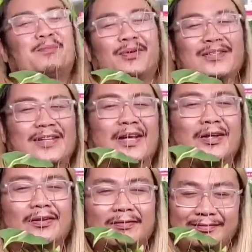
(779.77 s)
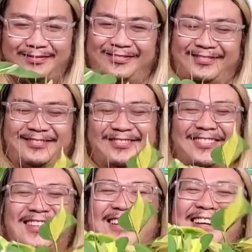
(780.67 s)
Brazil.
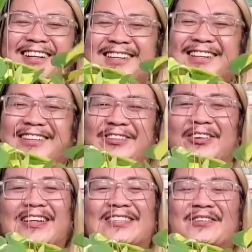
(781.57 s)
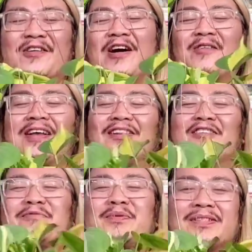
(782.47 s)
You guys know how I
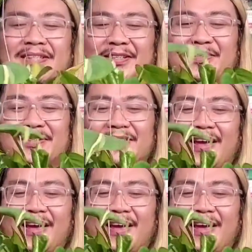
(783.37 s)
love Brazils,